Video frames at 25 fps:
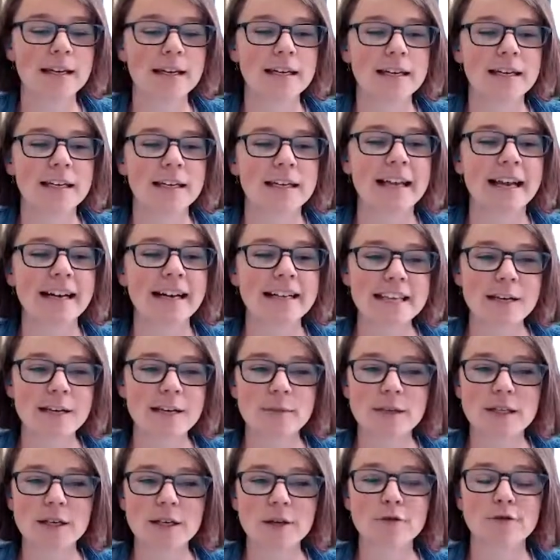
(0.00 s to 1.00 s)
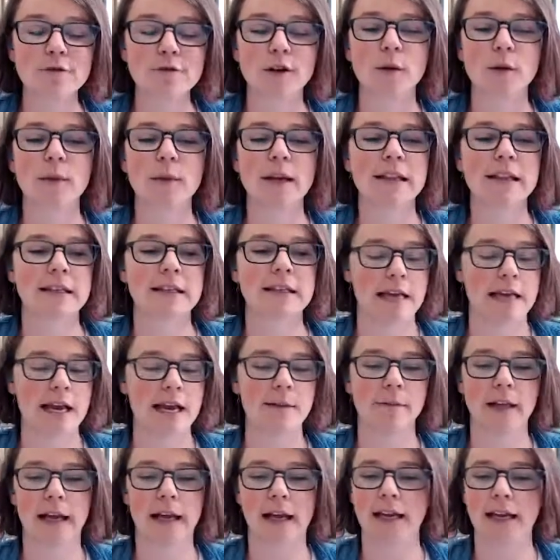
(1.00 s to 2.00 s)
Next up is confirming the
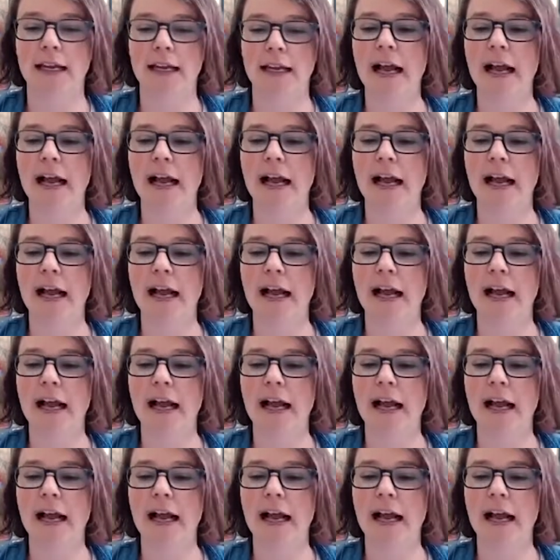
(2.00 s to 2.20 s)
timeline.